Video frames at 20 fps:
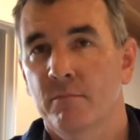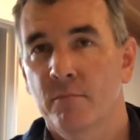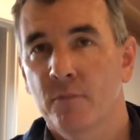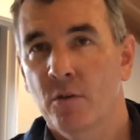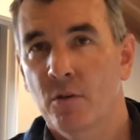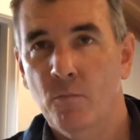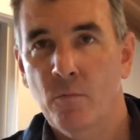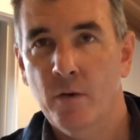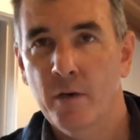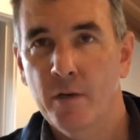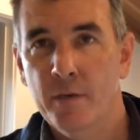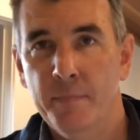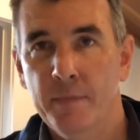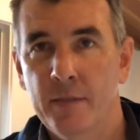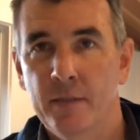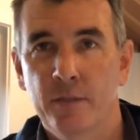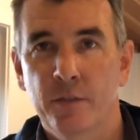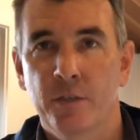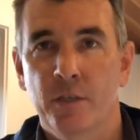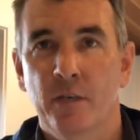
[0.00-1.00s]
not worry
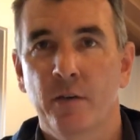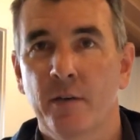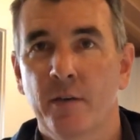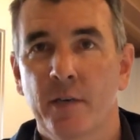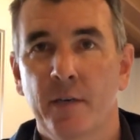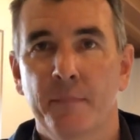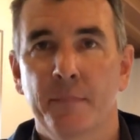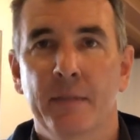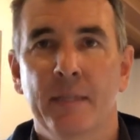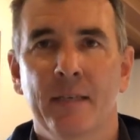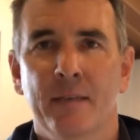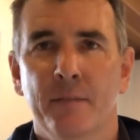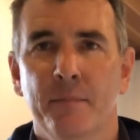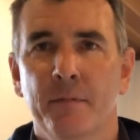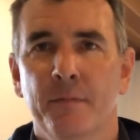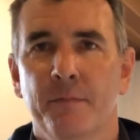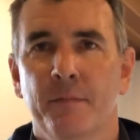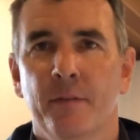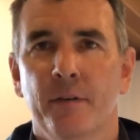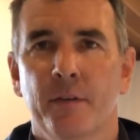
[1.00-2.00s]
about the generator, but that can
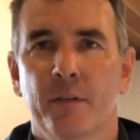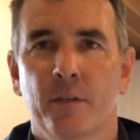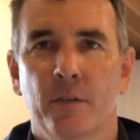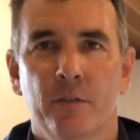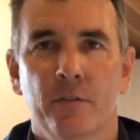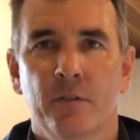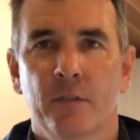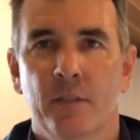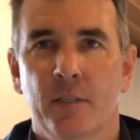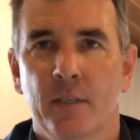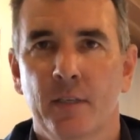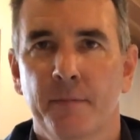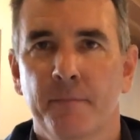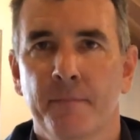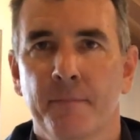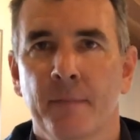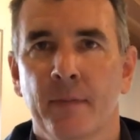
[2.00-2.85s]
be very costly.